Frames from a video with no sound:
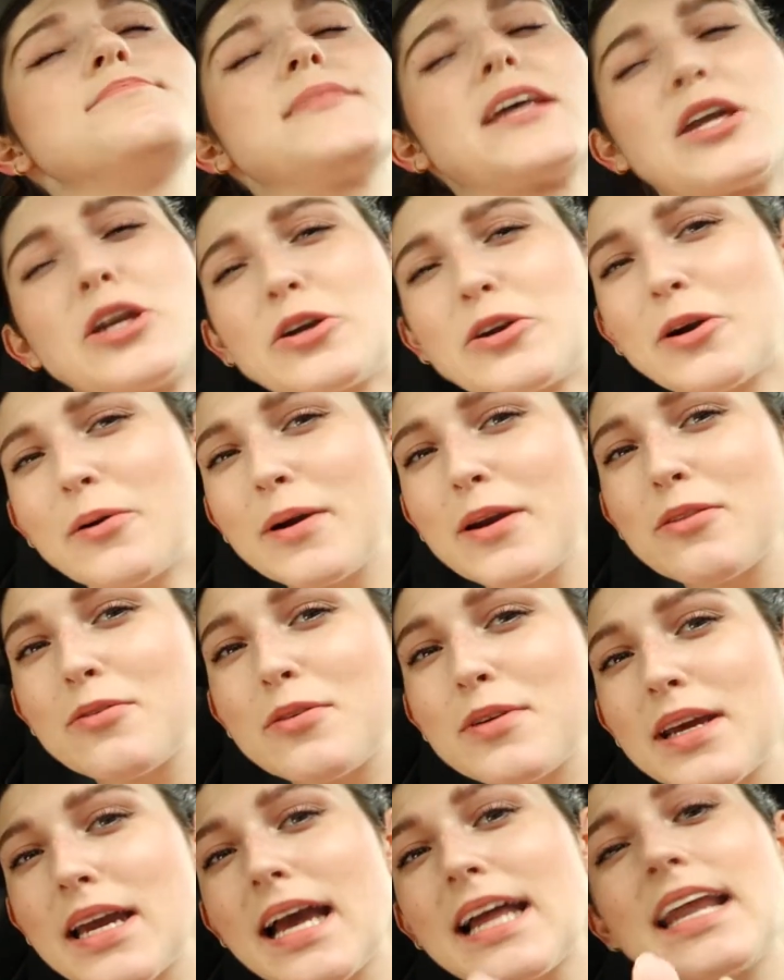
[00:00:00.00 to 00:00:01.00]
like you're going through
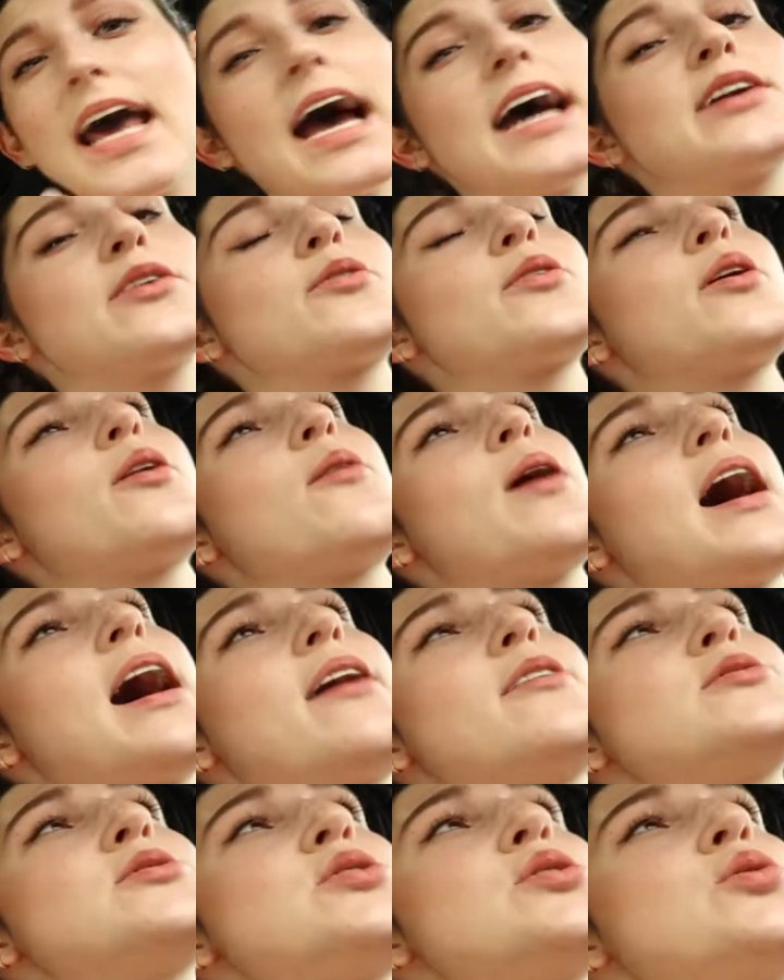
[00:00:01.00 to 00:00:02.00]
it again. I don't know
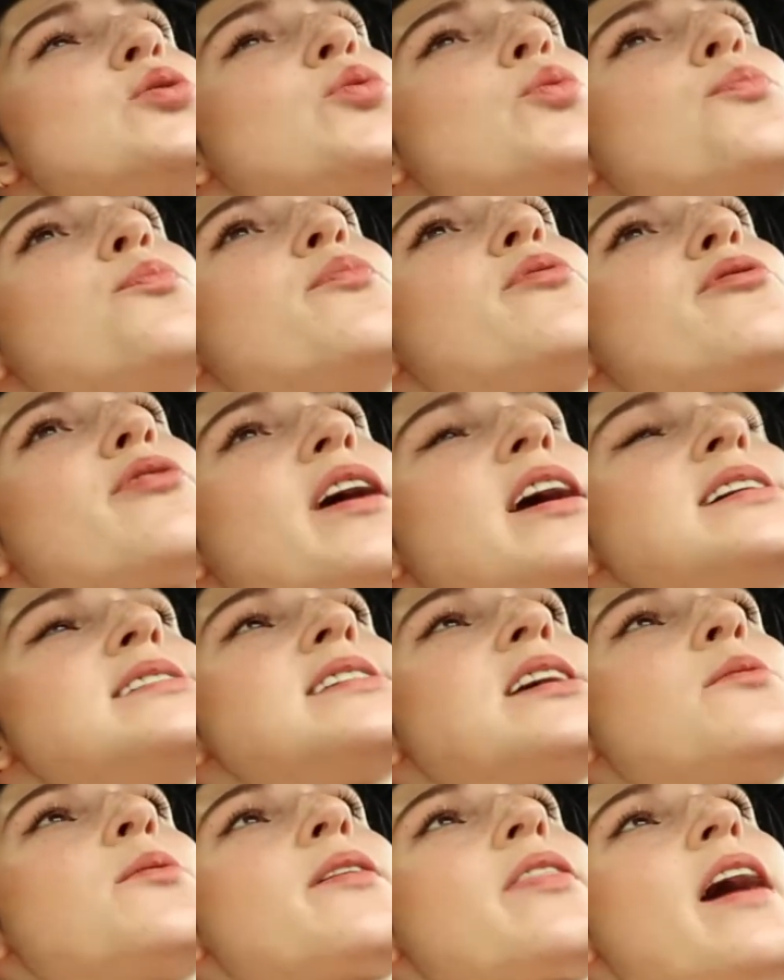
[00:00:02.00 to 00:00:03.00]
how to phrase
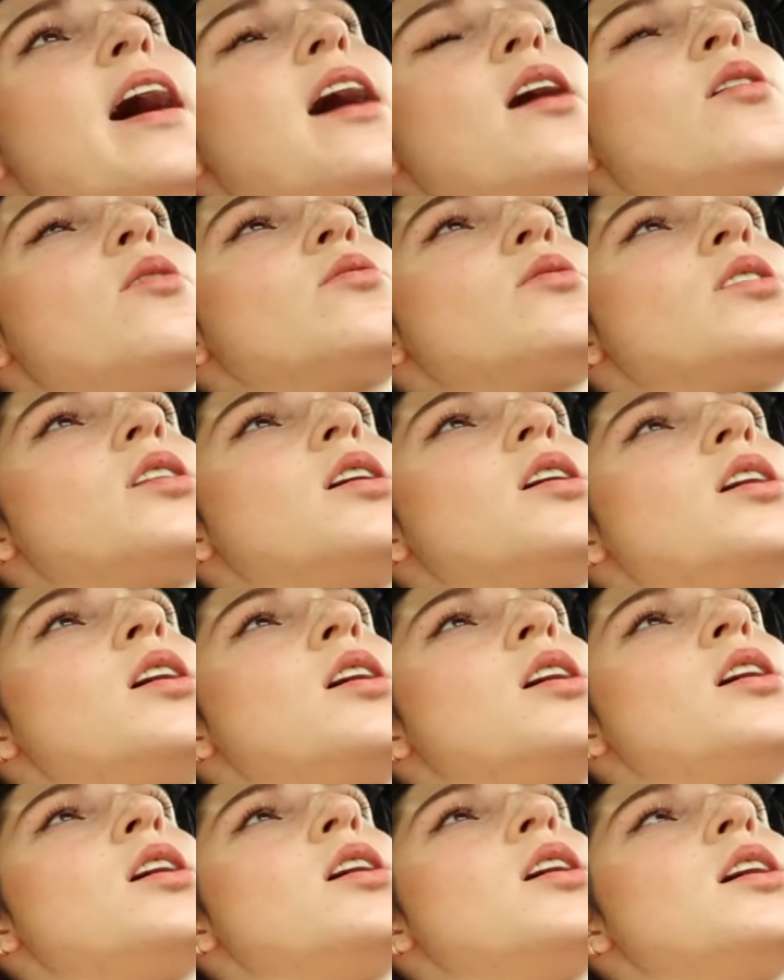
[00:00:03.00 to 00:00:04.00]
it without
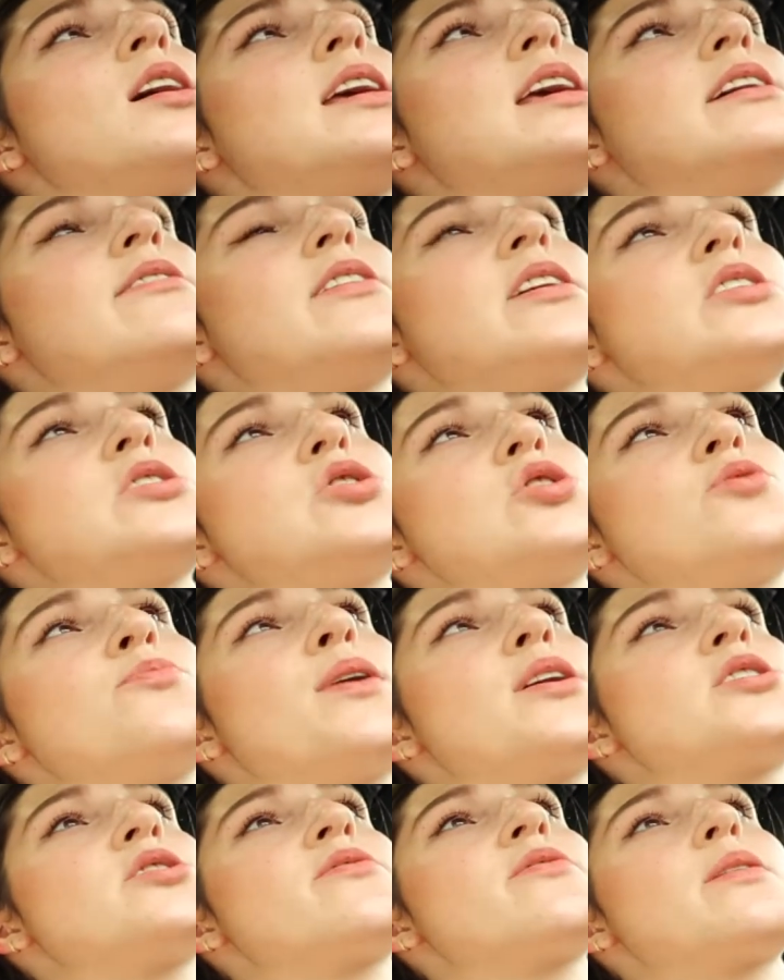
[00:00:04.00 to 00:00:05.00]
giving too
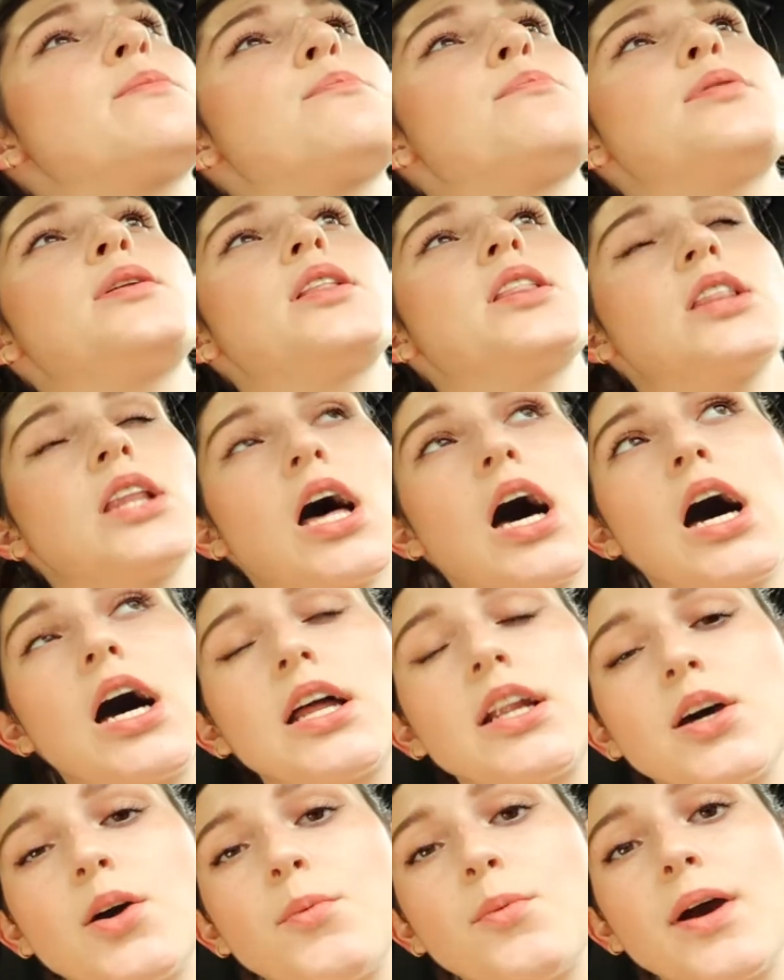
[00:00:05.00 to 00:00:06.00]
much of the
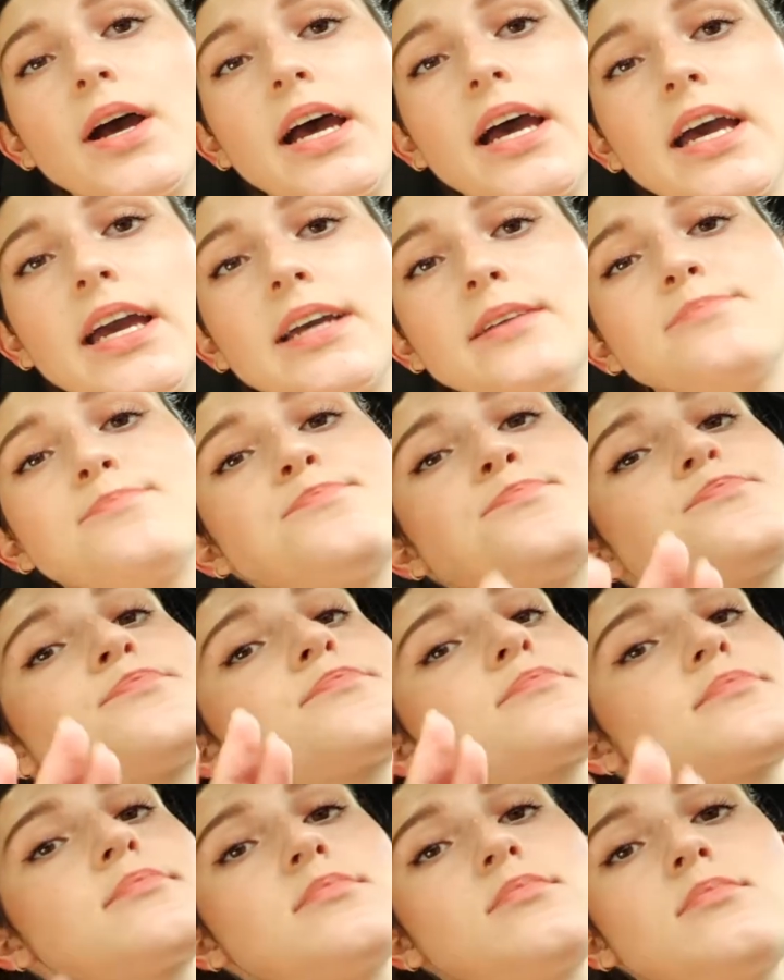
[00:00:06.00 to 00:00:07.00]
plot away.
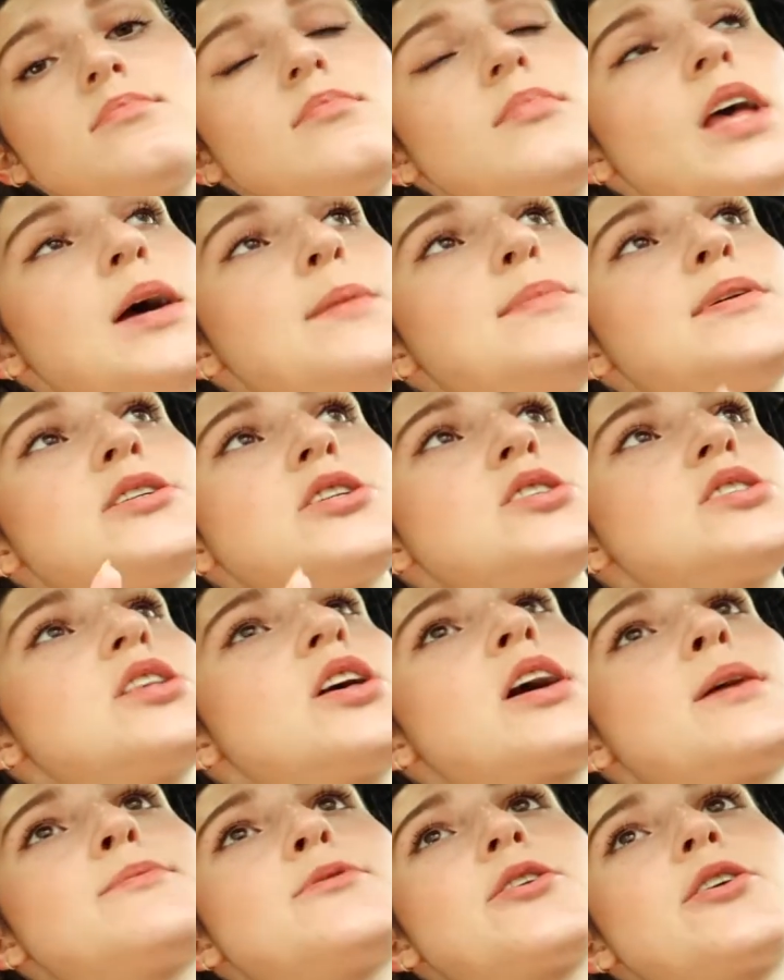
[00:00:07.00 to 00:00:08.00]
But just
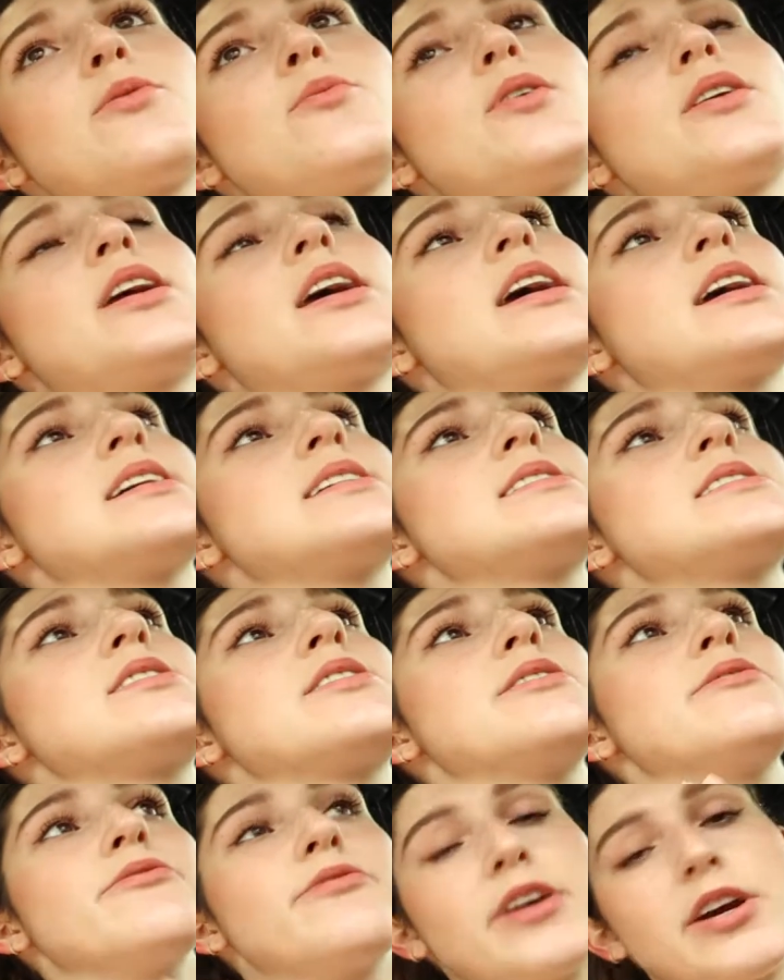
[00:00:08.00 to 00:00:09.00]
look up trigger warnings,
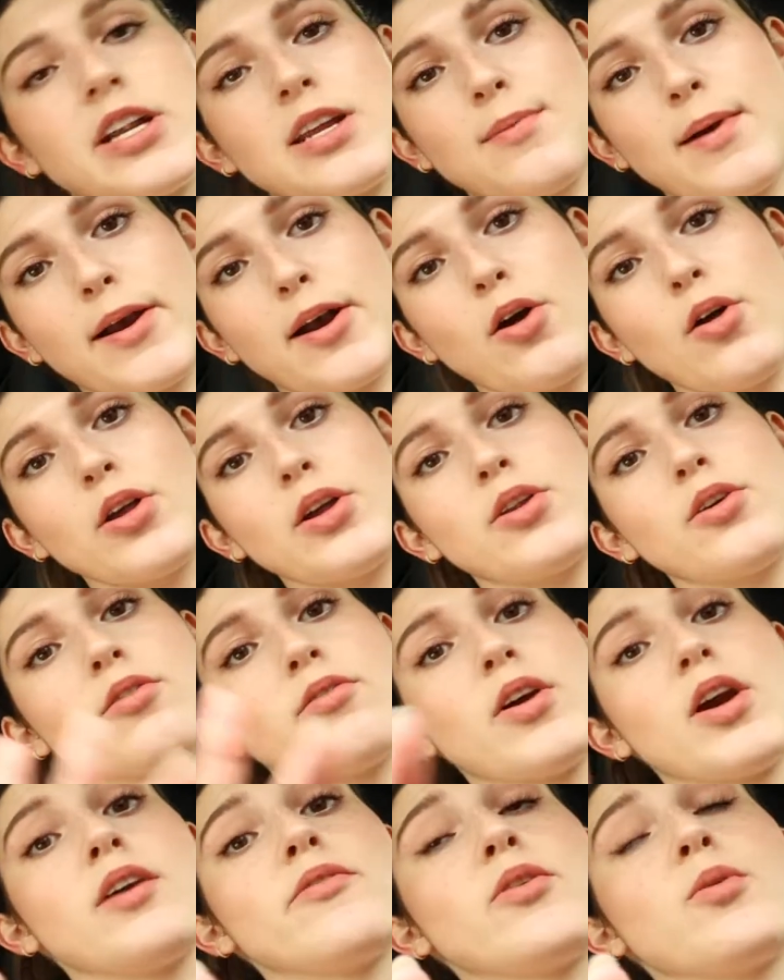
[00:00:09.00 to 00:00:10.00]
Verity by Colleen
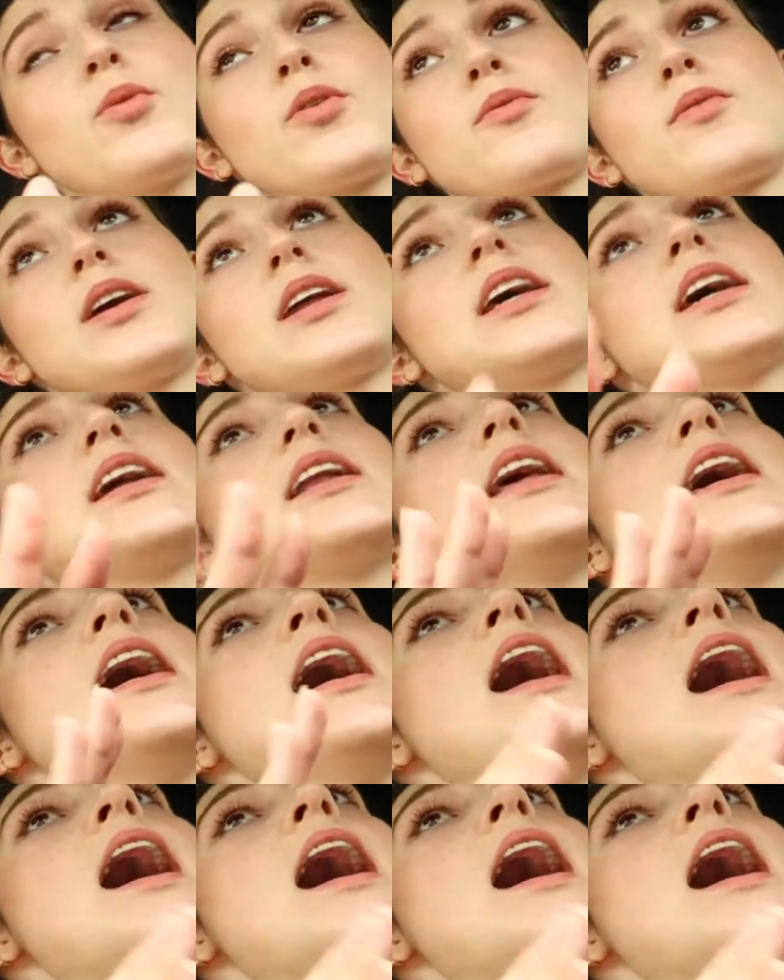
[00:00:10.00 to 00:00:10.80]
Hoover, if you want to read it.